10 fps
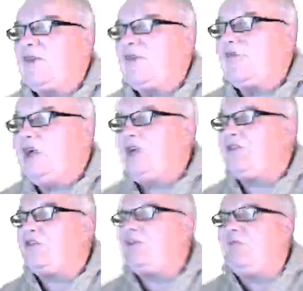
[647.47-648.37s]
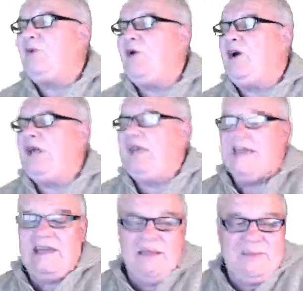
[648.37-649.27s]
you'll notice in my
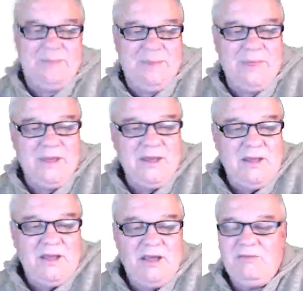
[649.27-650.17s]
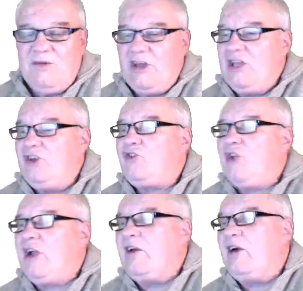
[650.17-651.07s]

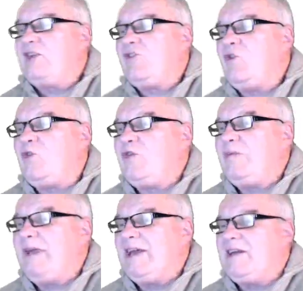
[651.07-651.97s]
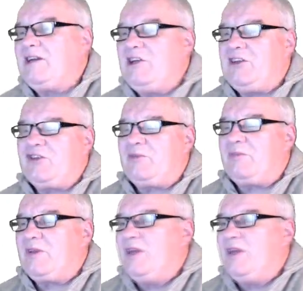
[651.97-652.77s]
intro, I talked about Lisp.